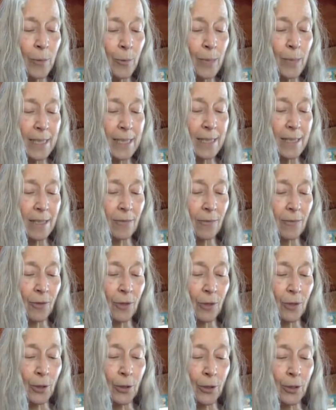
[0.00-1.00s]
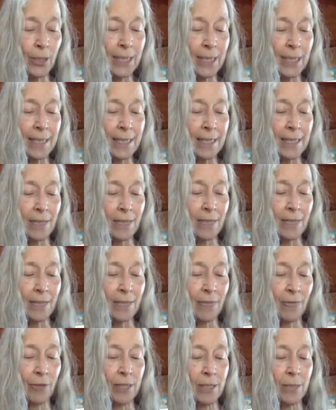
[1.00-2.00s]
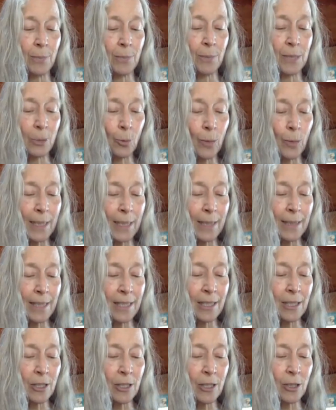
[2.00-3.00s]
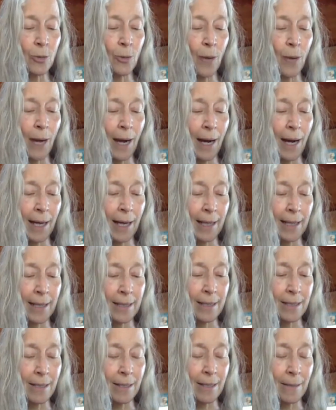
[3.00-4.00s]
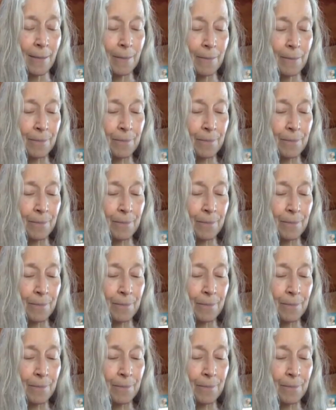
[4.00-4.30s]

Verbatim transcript: One reason for learning the difference between these two eyes